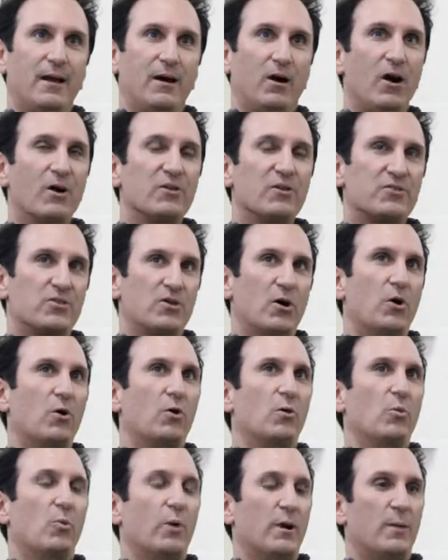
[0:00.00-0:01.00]

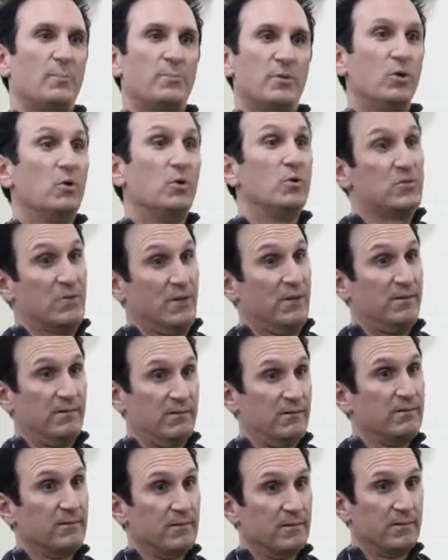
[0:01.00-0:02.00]
also what I'm
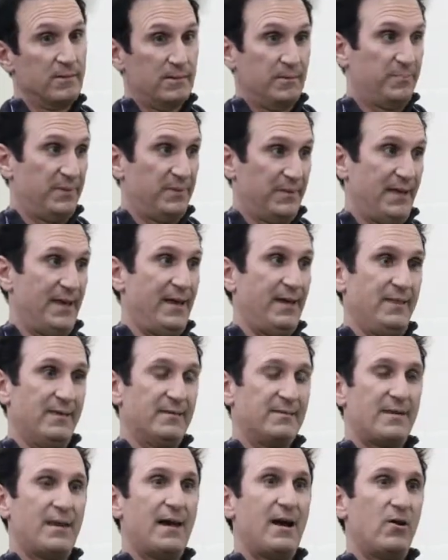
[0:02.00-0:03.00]
using to play
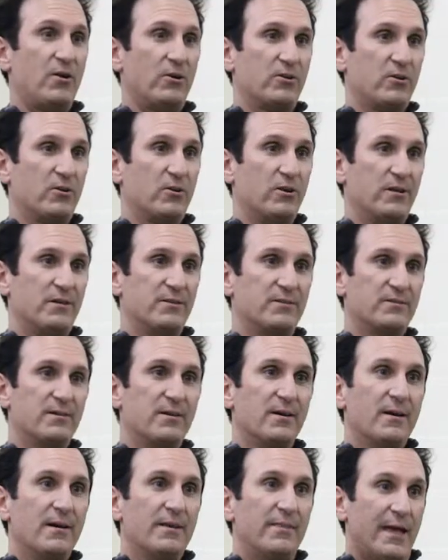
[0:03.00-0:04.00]
this character is
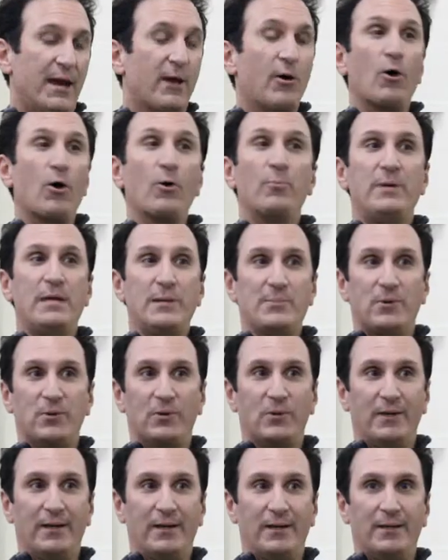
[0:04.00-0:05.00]
there are
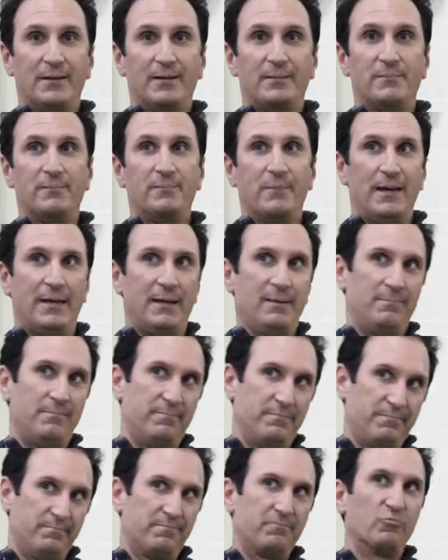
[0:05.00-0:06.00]
people
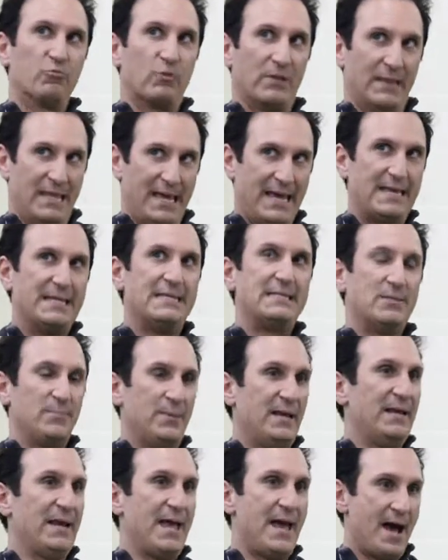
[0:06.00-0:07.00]
in related to
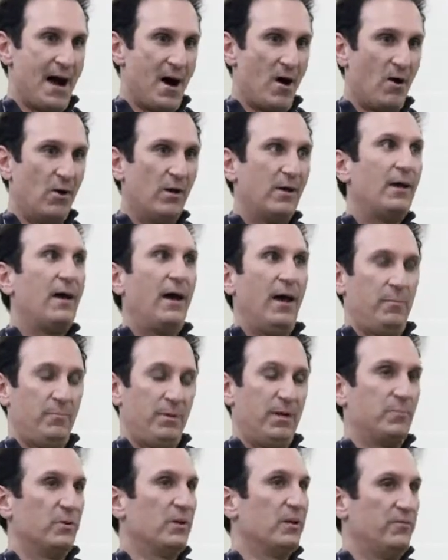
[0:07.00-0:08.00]
me now
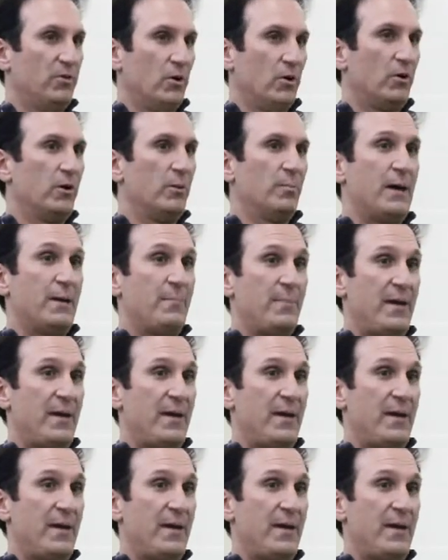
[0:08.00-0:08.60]
and people I've known in my